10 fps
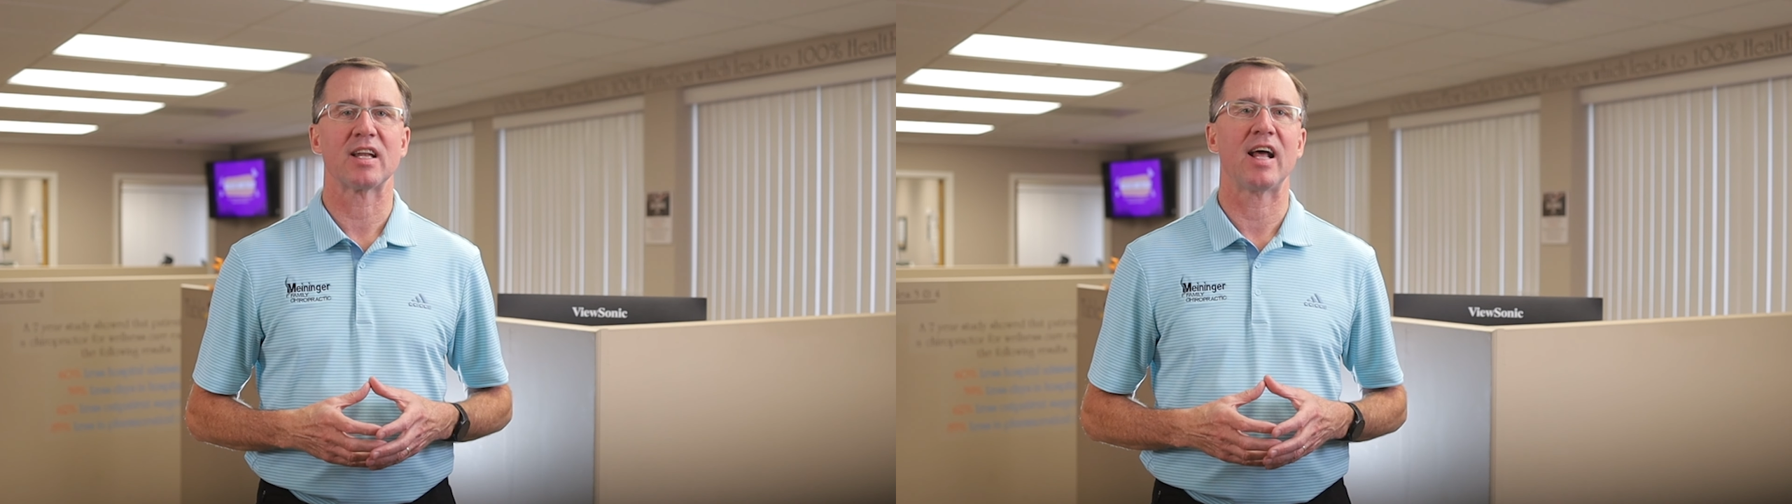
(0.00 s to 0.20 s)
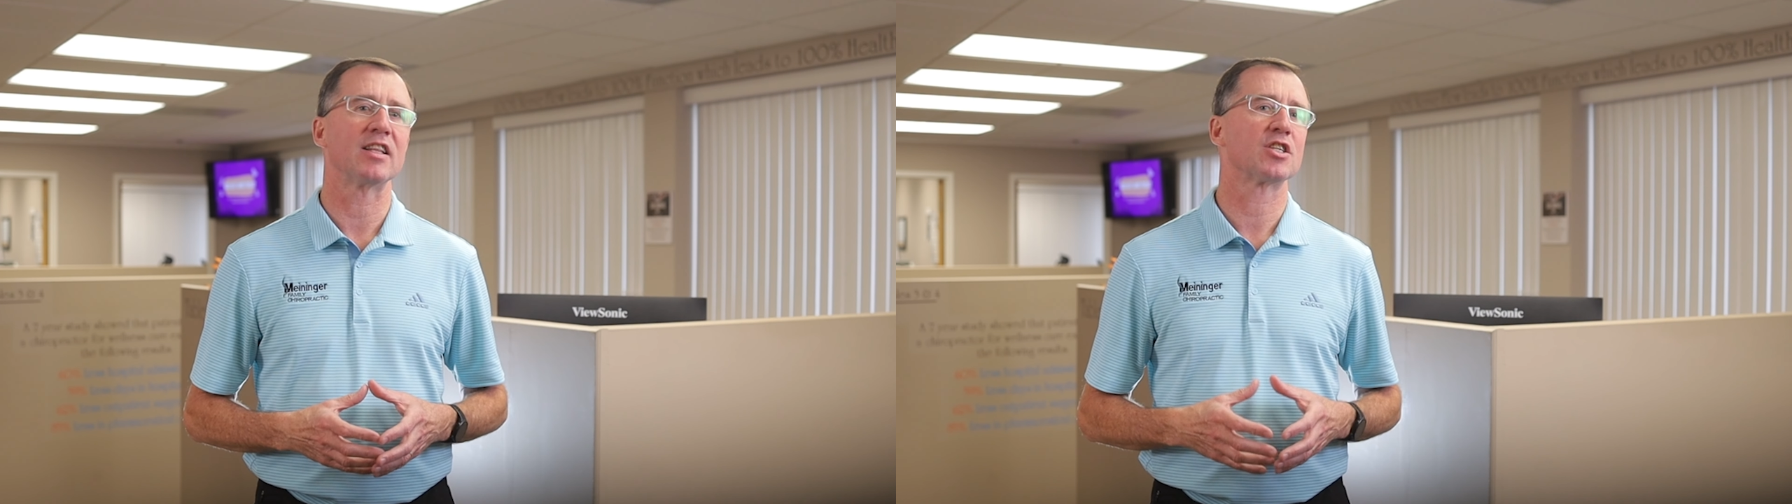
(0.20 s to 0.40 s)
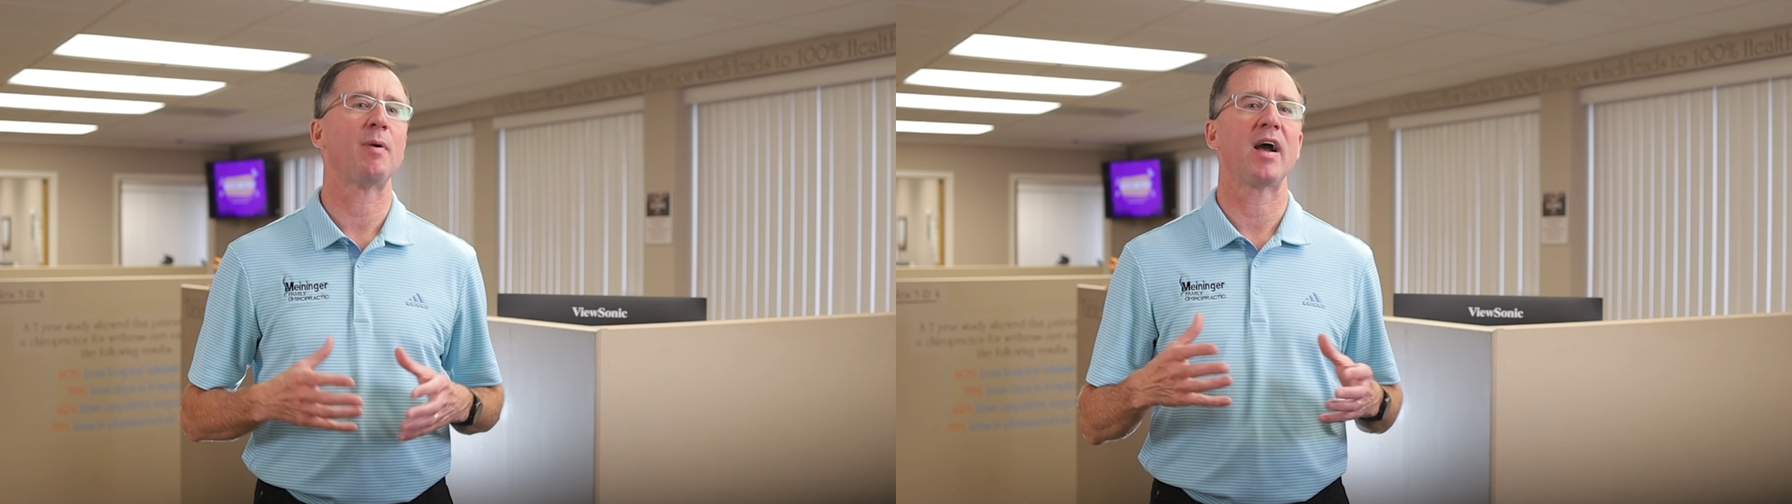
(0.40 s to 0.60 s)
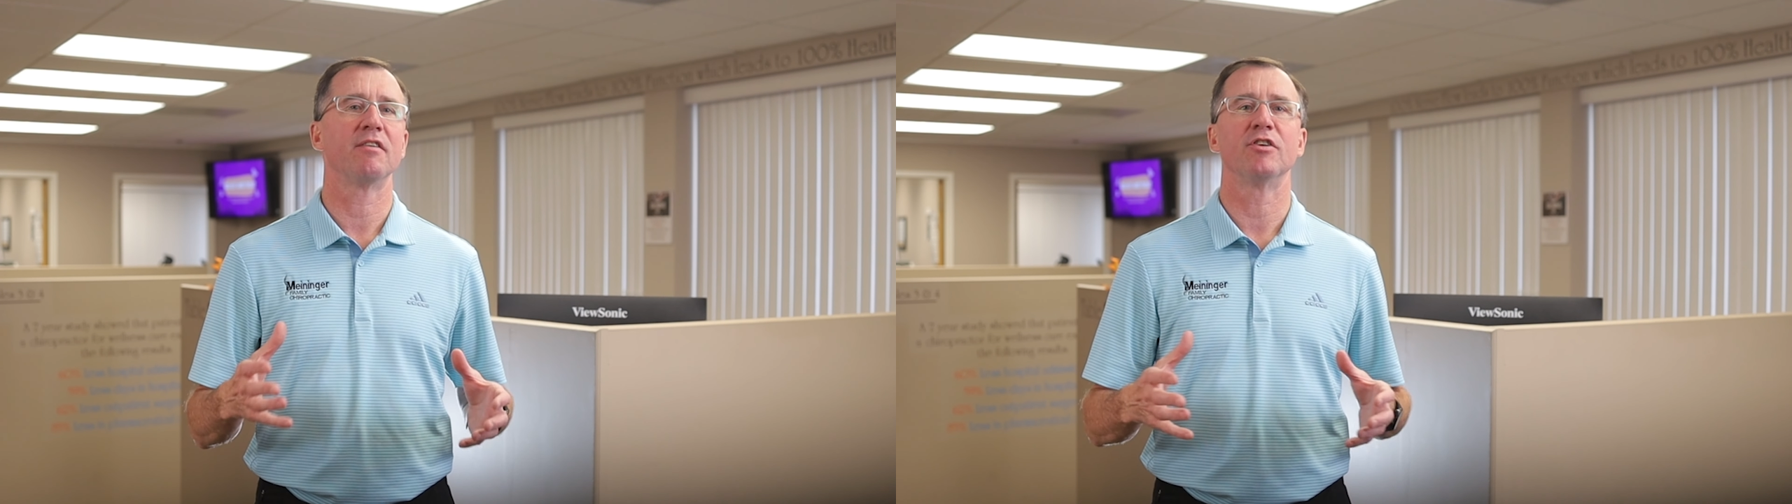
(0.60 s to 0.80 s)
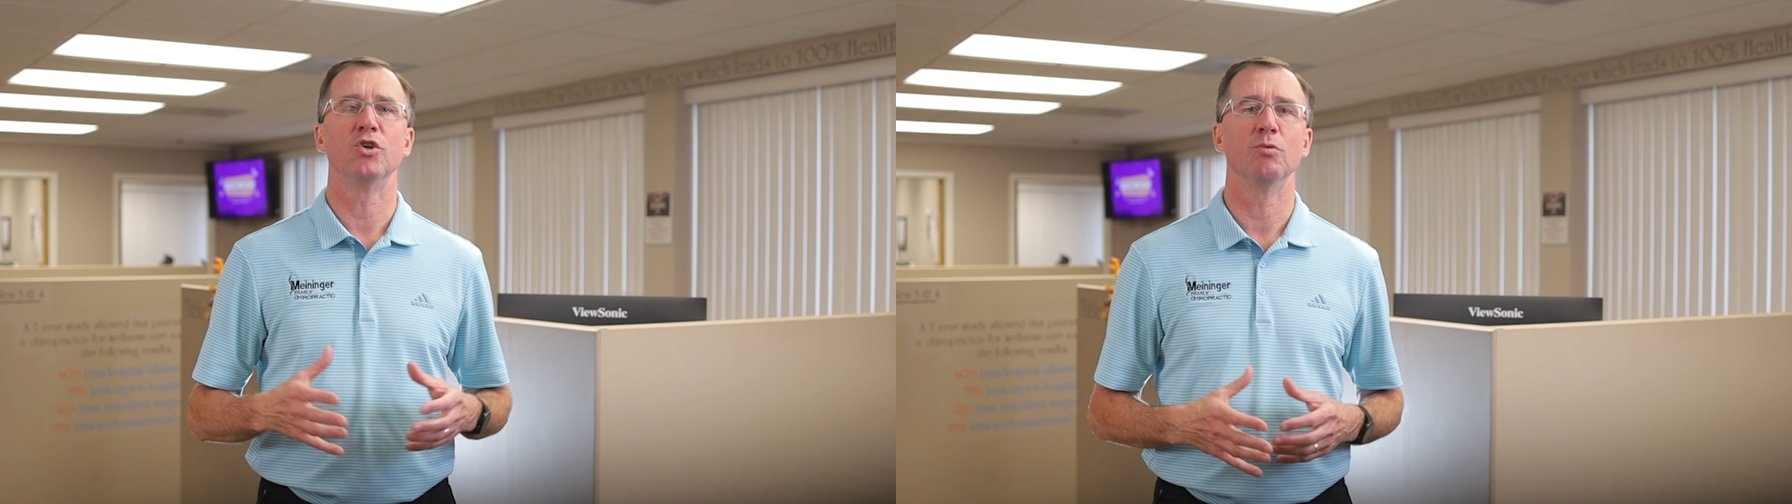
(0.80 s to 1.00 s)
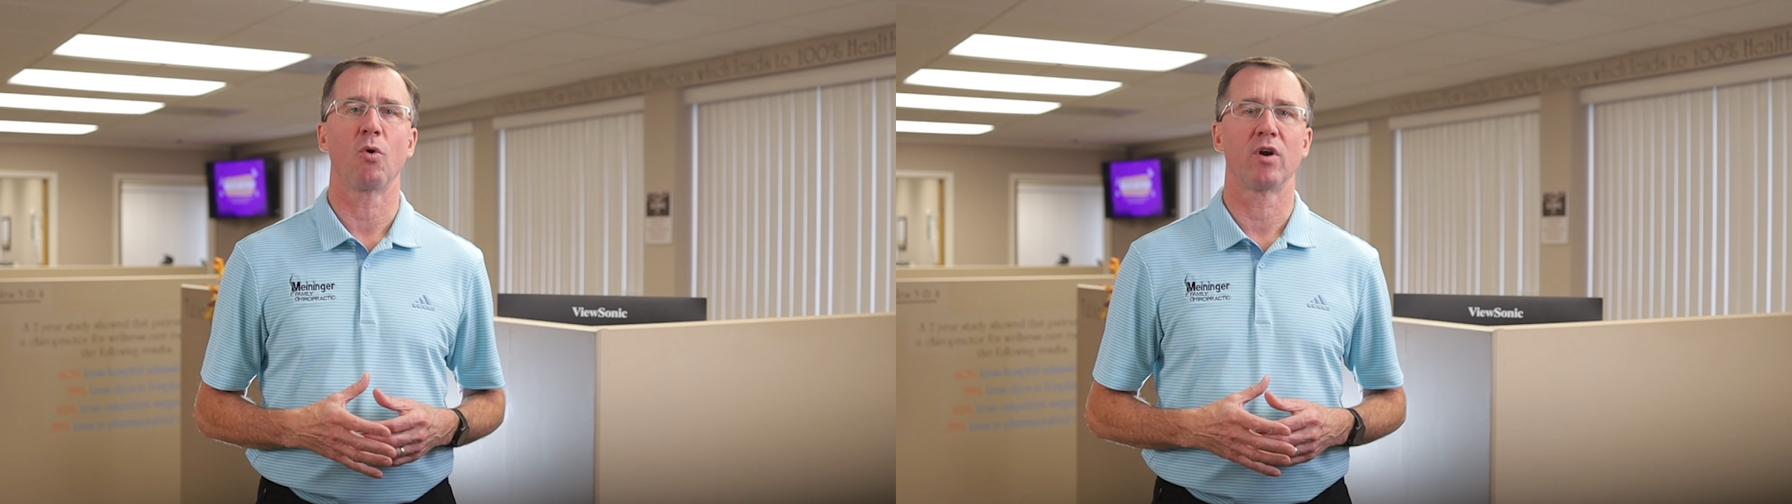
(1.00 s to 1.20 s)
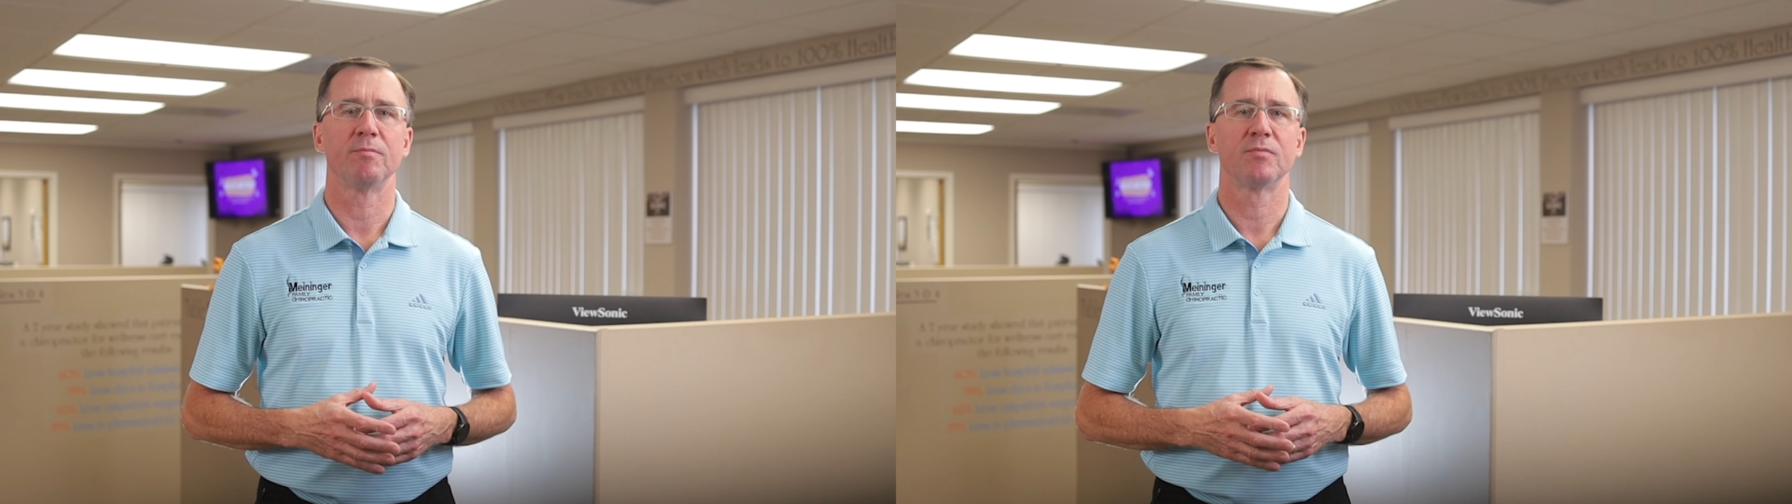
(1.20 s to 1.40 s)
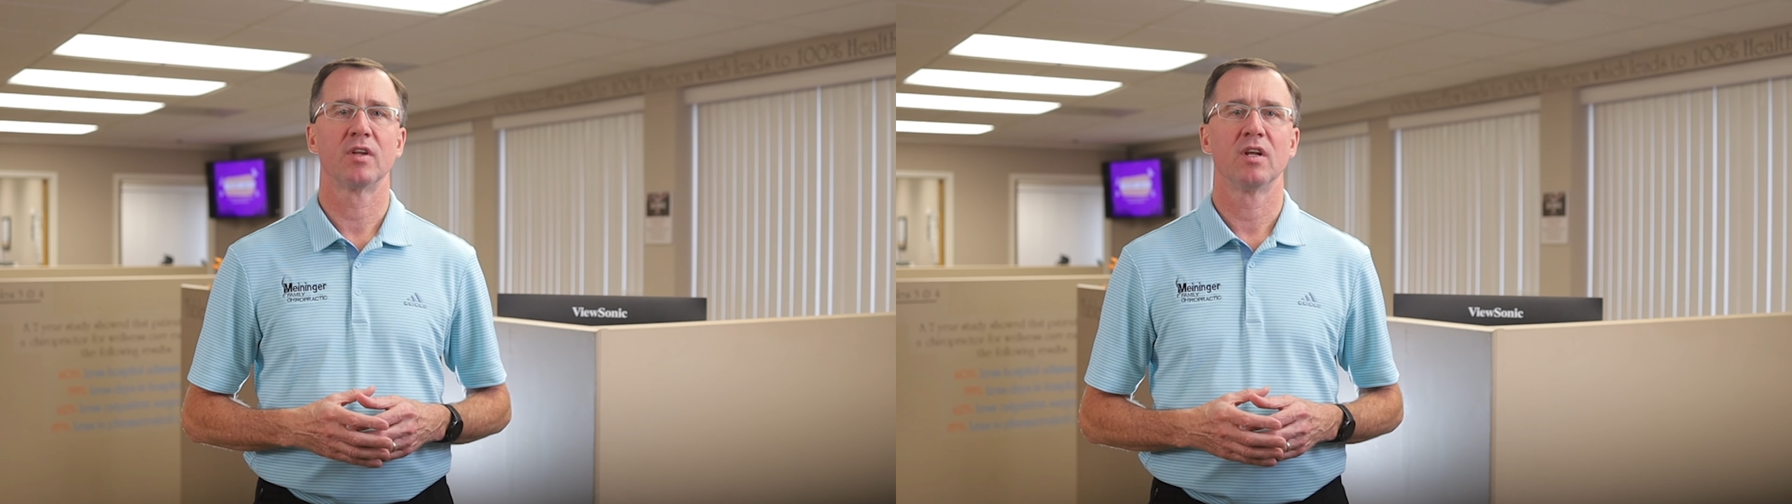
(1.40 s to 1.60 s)
misalign the spine of a
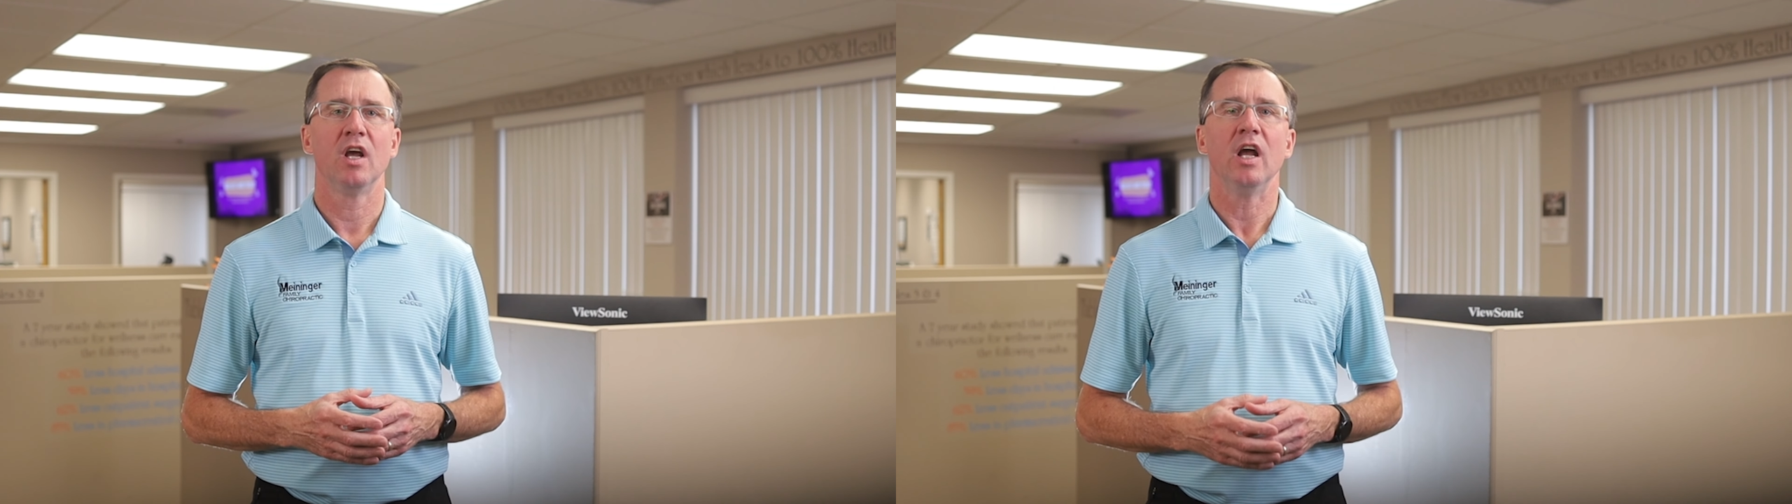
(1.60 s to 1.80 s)
newborn.